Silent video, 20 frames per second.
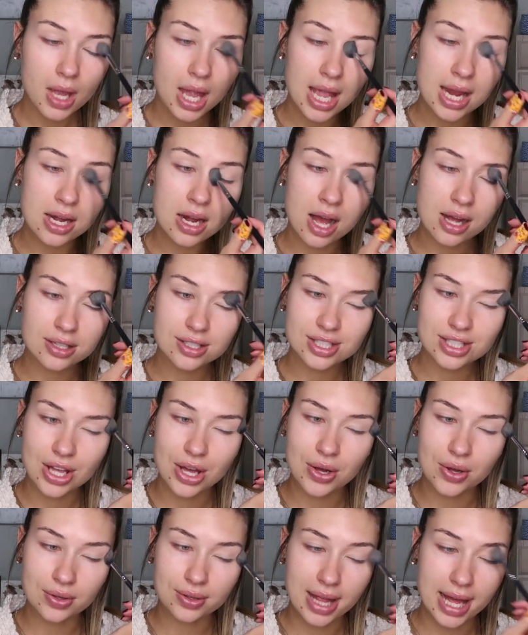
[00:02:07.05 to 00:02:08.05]
and not
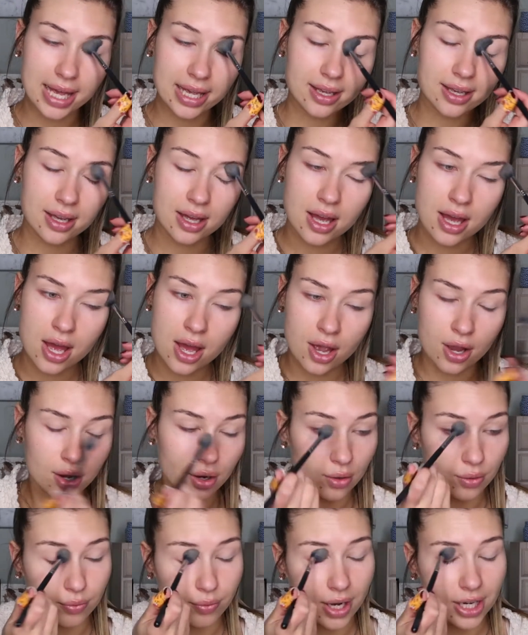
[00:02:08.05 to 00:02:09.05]
so like
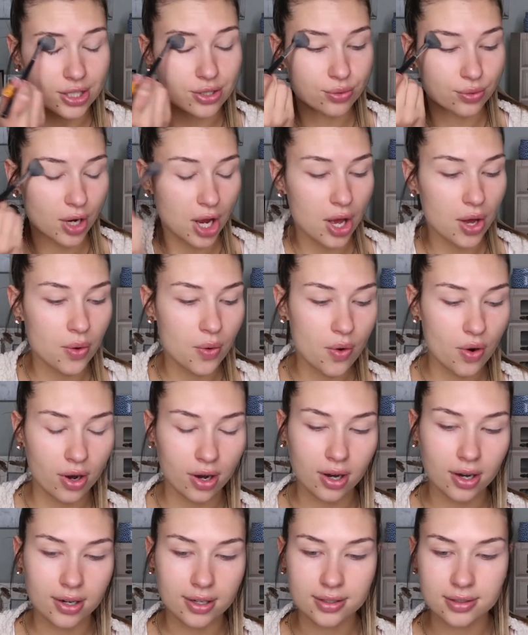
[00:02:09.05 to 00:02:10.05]
retro,
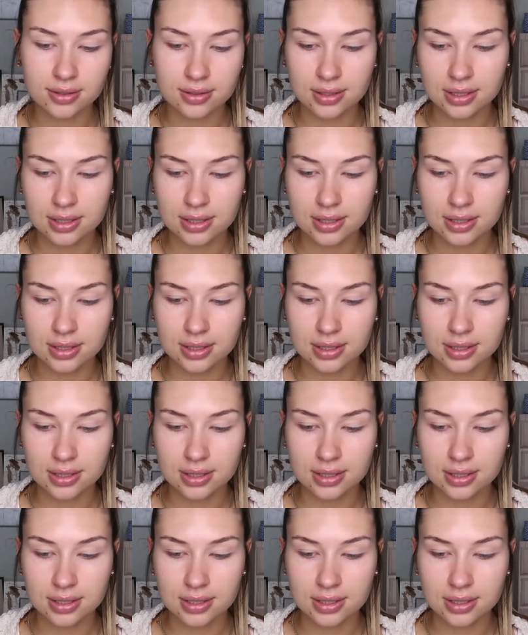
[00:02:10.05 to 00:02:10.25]
or